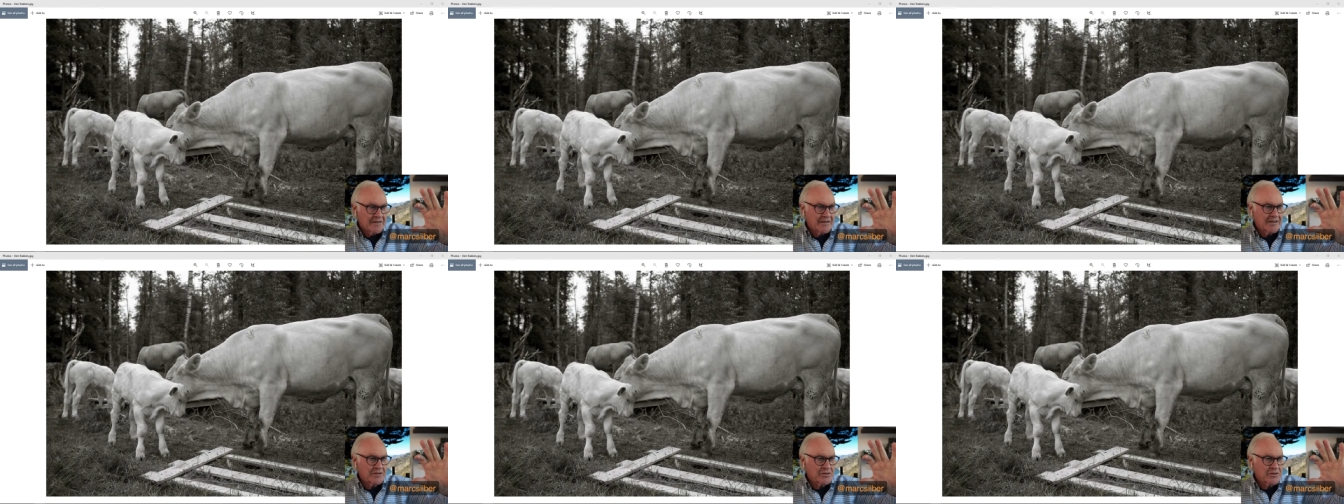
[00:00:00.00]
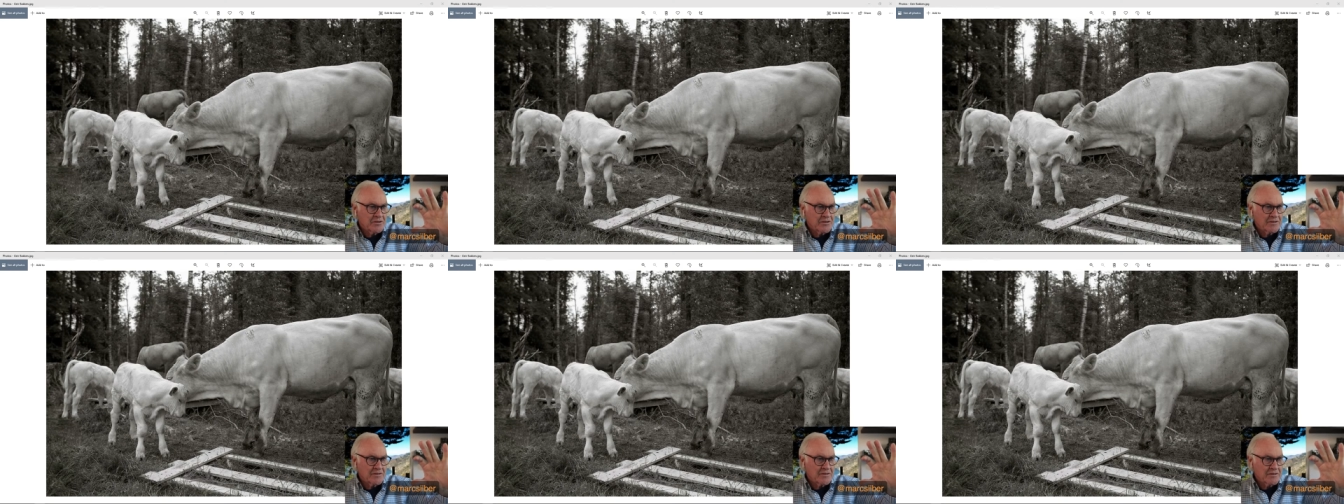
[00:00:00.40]

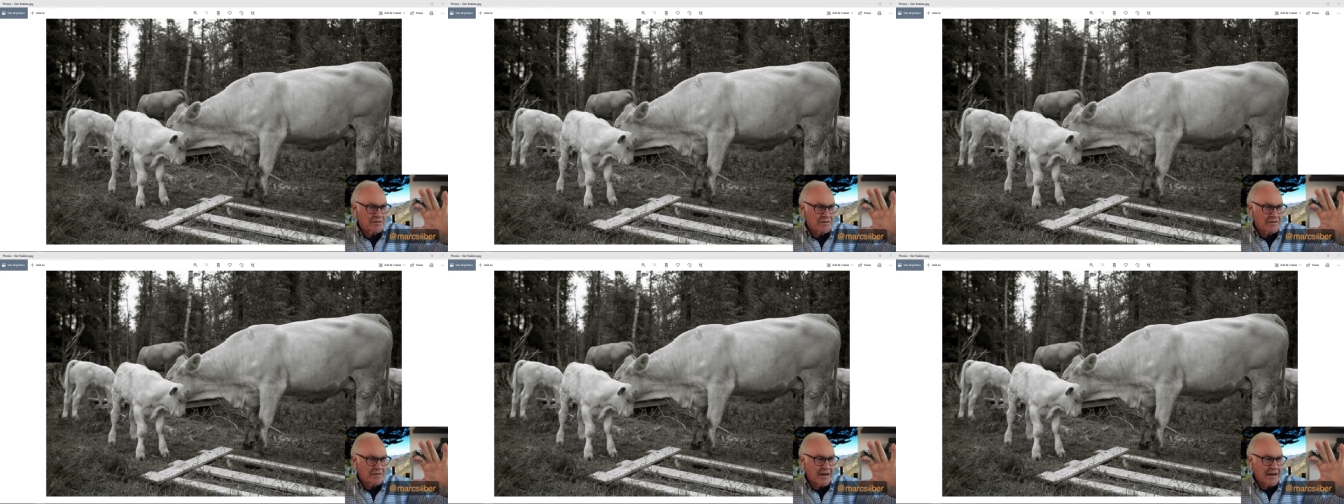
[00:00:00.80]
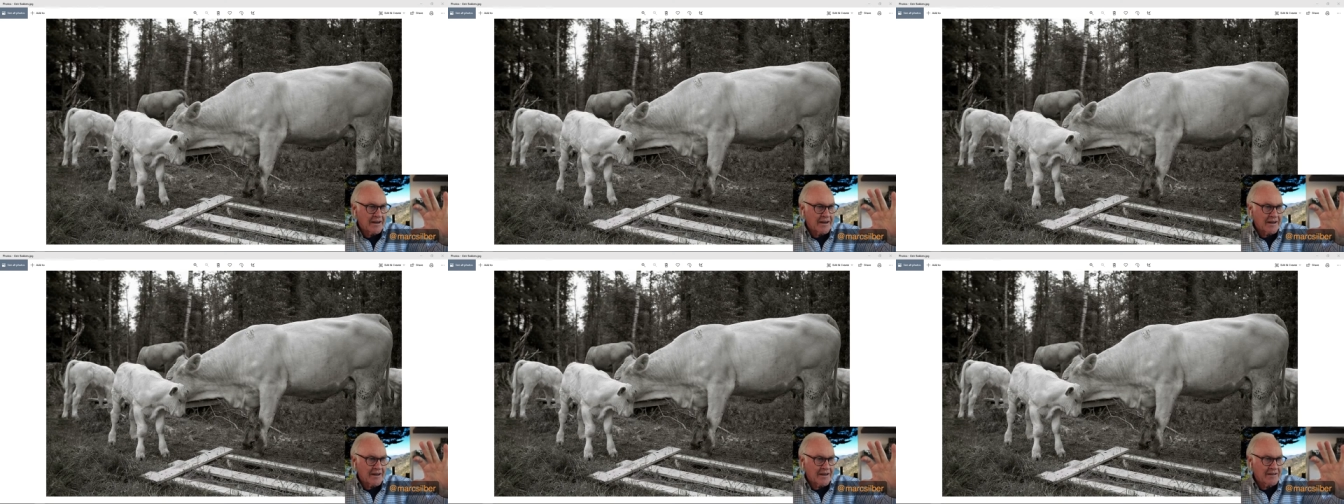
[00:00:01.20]
inches
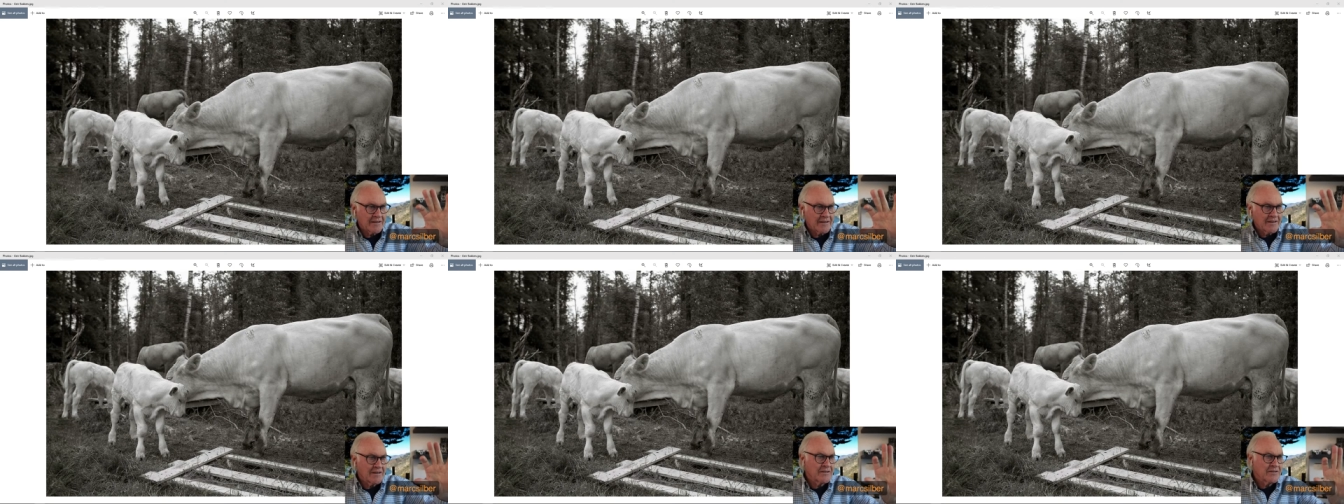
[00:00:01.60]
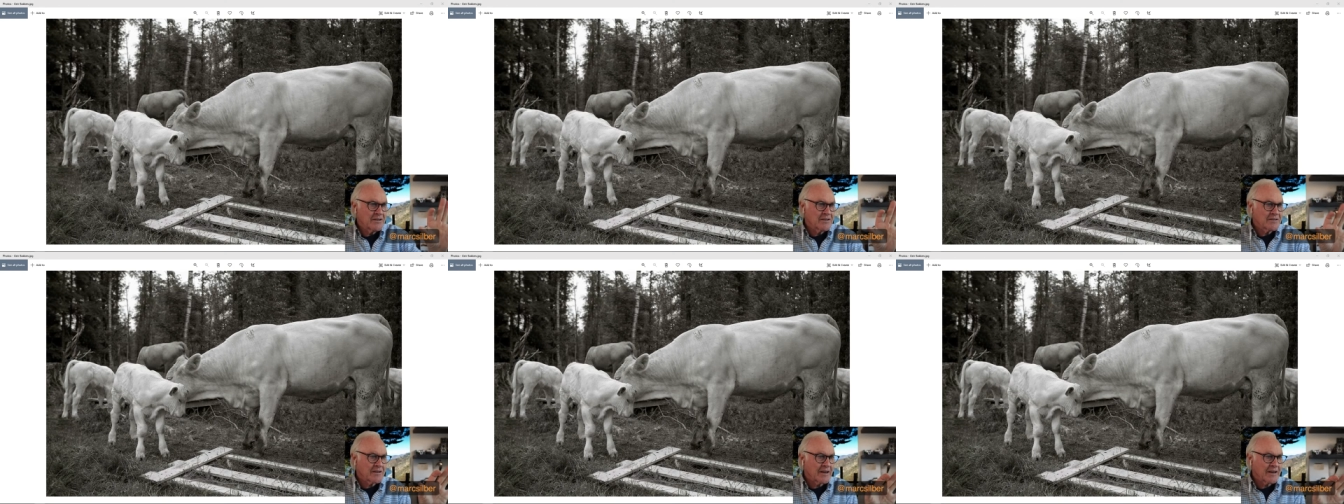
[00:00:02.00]
high, and in
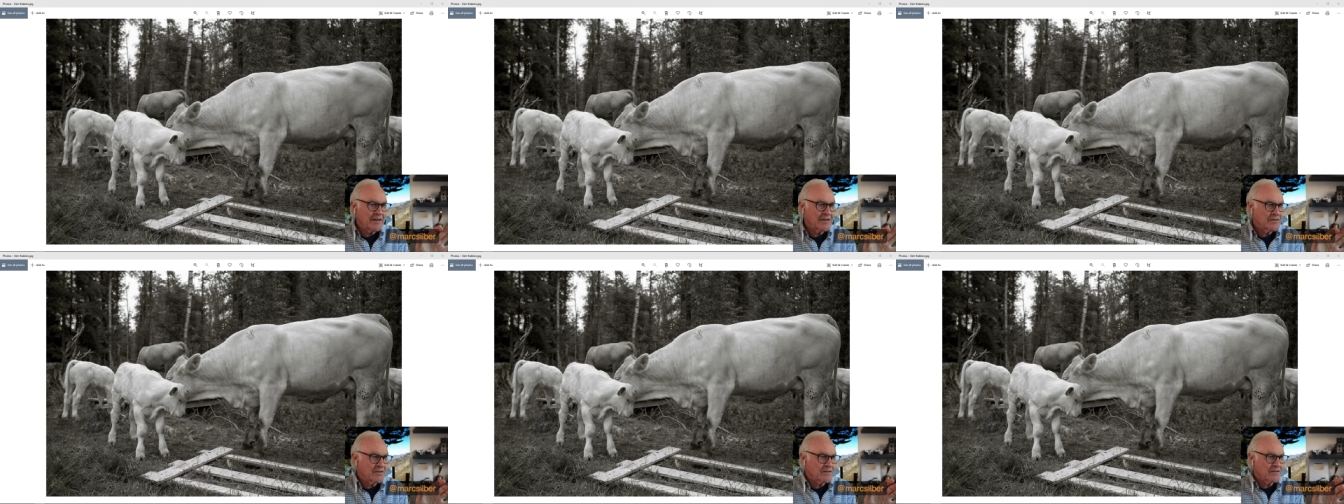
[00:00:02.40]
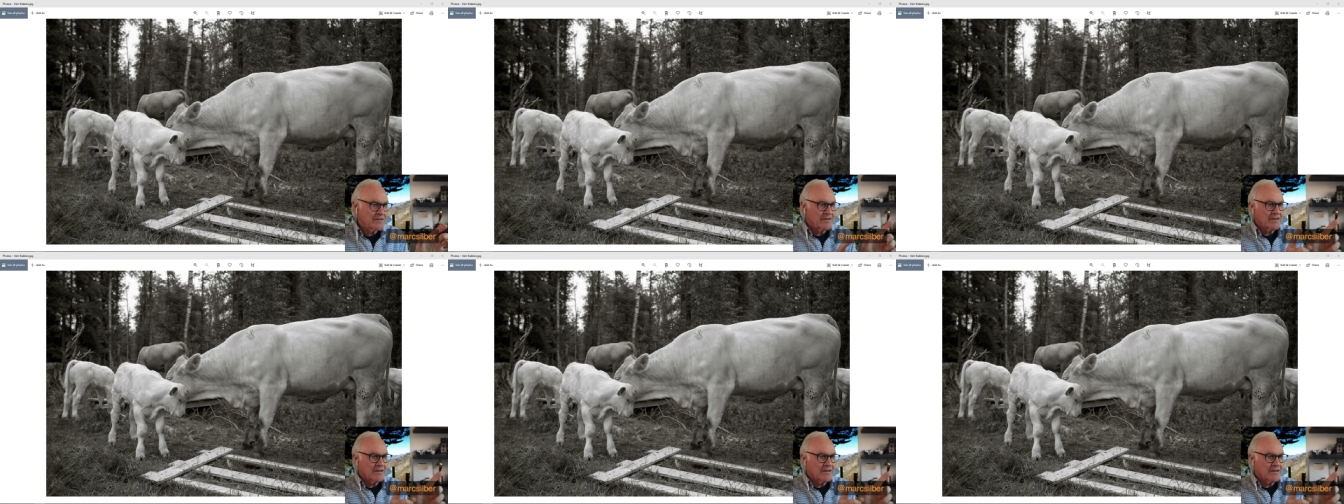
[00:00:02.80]
this case,